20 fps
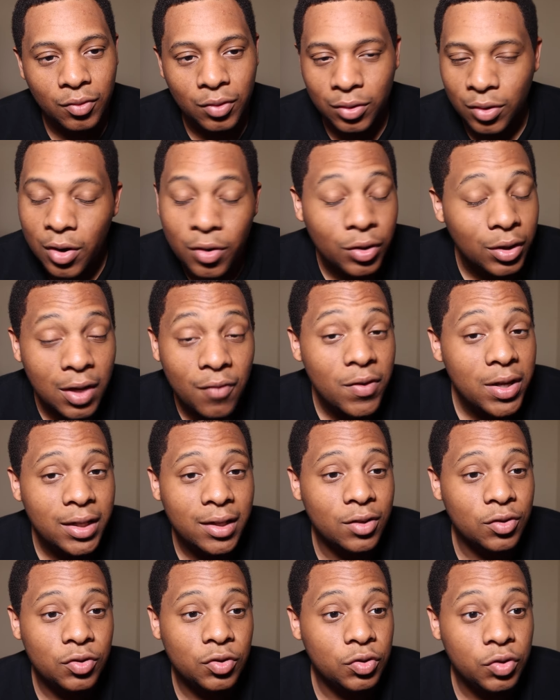they're
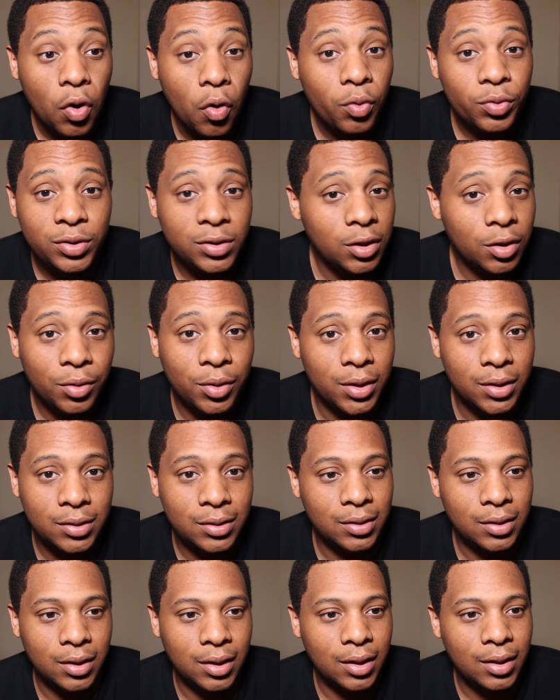giving it so
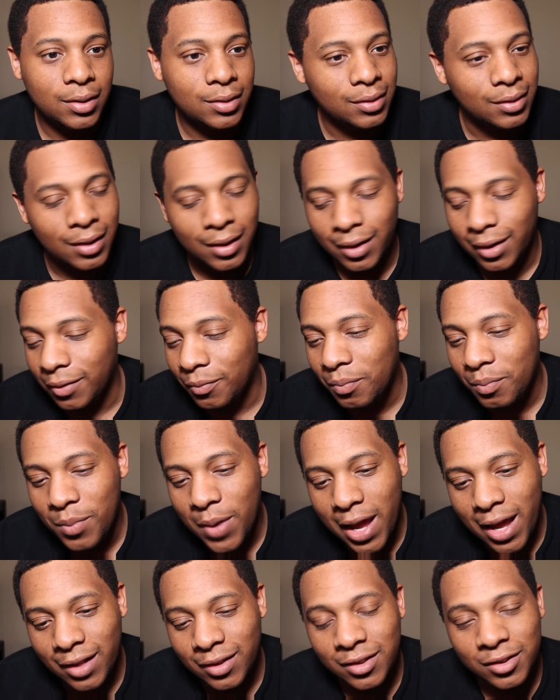seriously, and it's like,
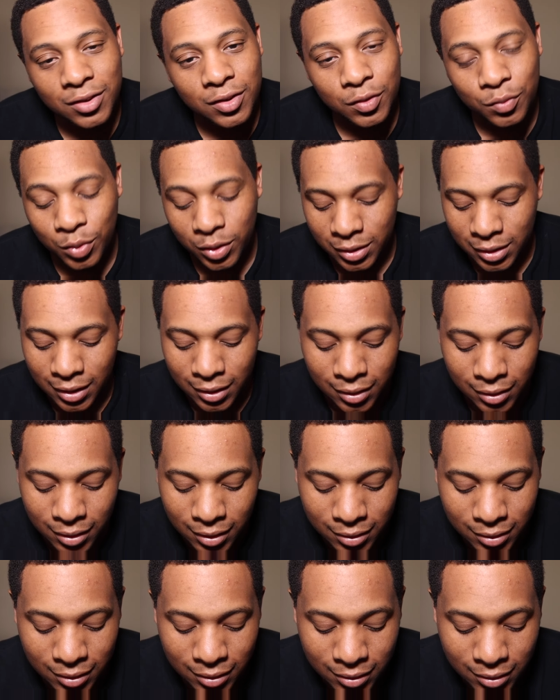man, this is
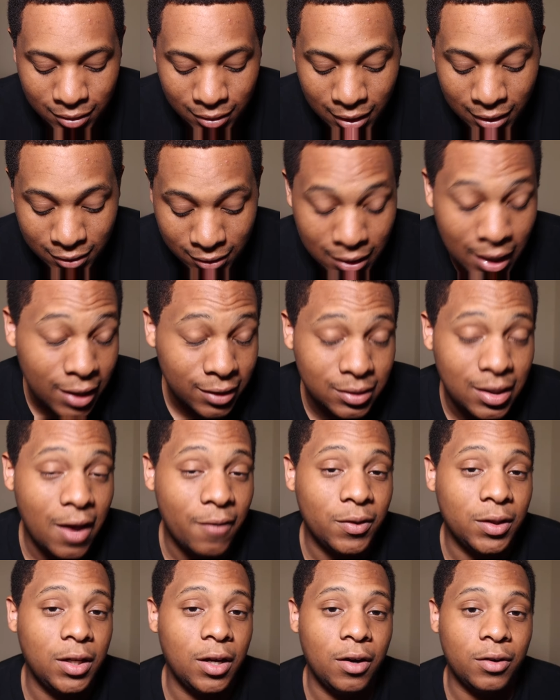ridiculous, and it's nice to have a